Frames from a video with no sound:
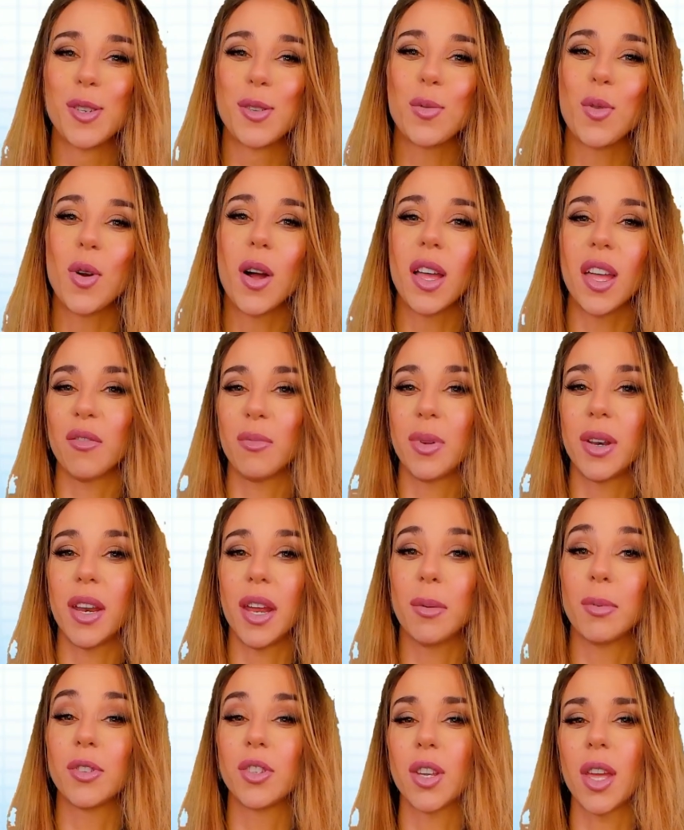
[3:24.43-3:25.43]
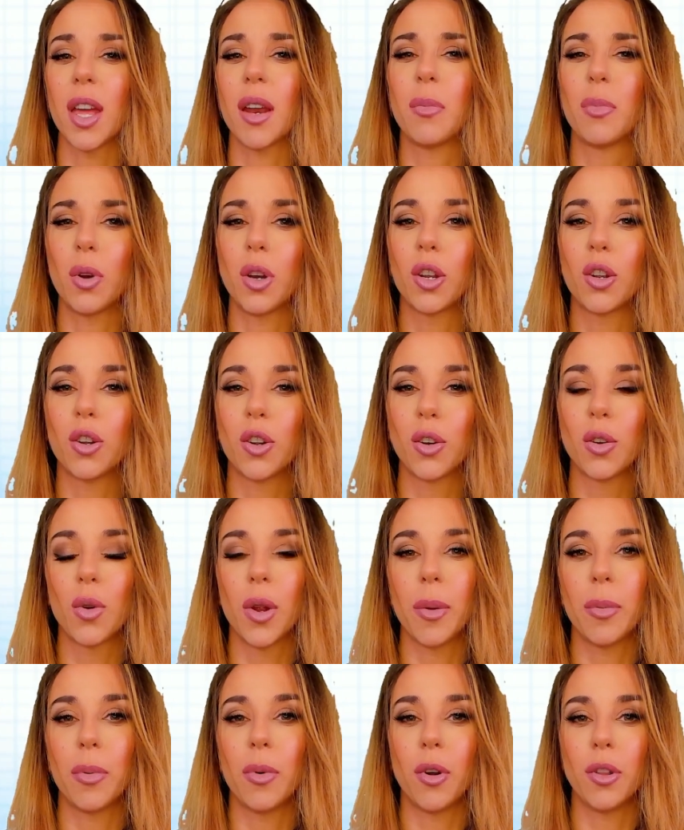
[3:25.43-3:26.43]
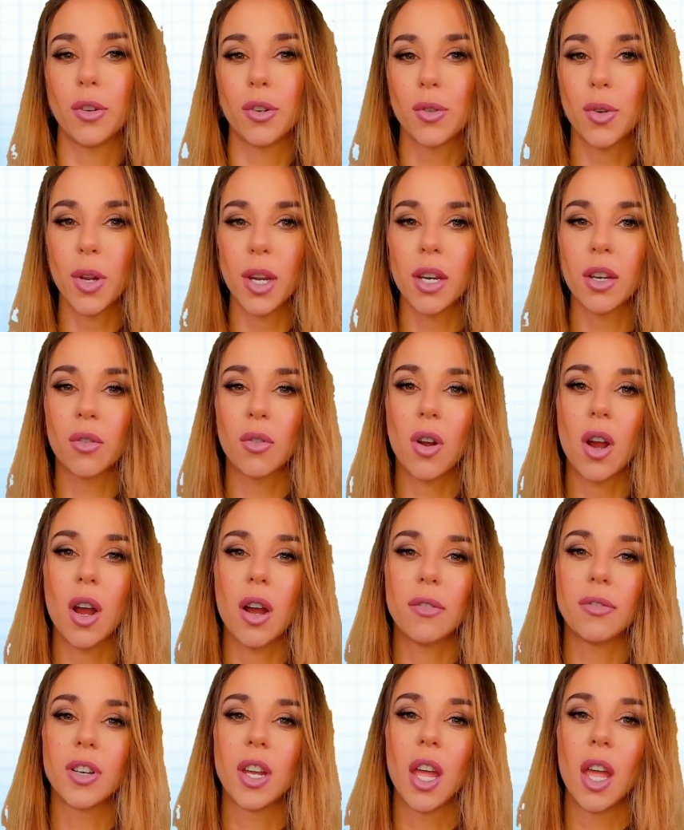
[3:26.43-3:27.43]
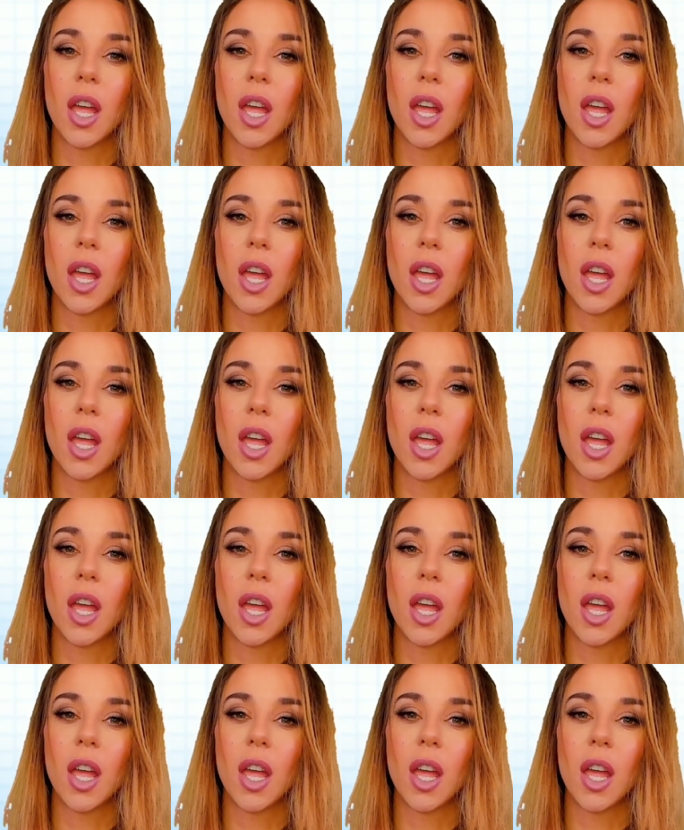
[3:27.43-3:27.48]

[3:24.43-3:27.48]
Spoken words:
is why I've been able to get a pretty good grip on the trading craft